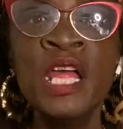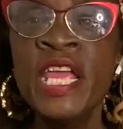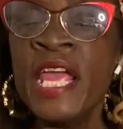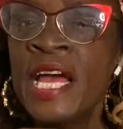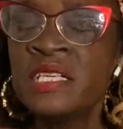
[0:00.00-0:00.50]

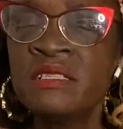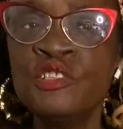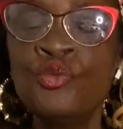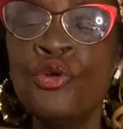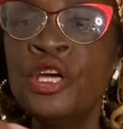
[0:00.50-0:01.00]
he has
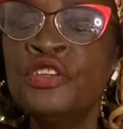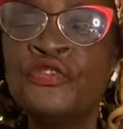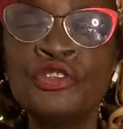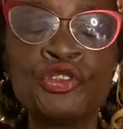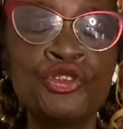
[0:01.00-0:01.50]
these
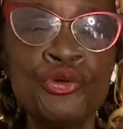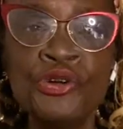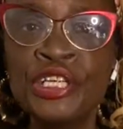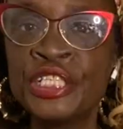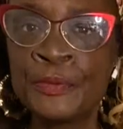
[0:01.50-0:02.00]
wonderful
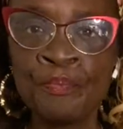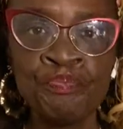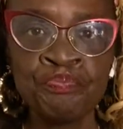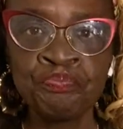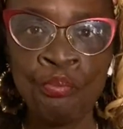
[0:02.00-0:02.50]
stories,
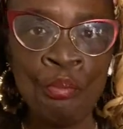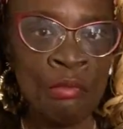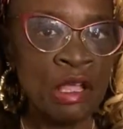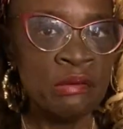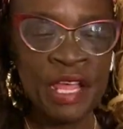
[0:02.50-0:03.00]

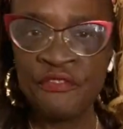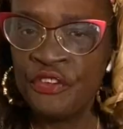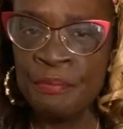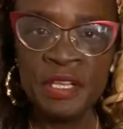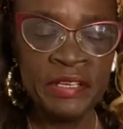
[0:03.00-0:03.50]
like
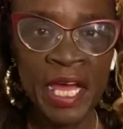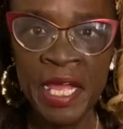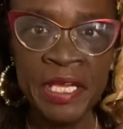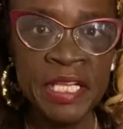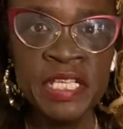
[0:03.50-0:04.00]
from the
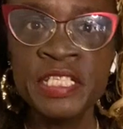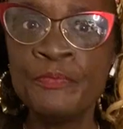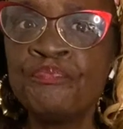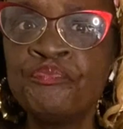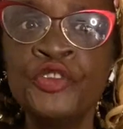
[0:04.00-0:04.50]
nineties.
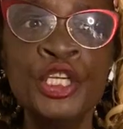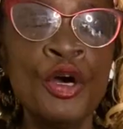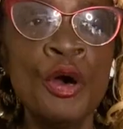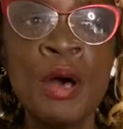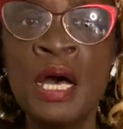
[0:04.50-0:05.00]
You
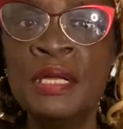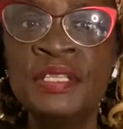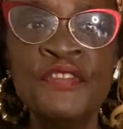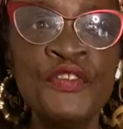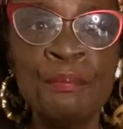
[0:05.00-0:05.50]
know, uh,
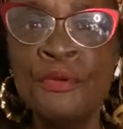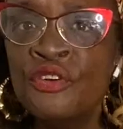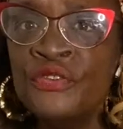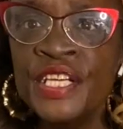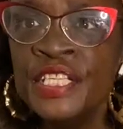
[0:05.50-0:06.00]
different
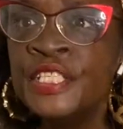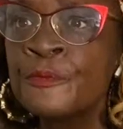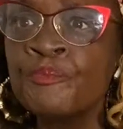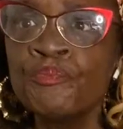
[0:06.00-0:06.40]
movies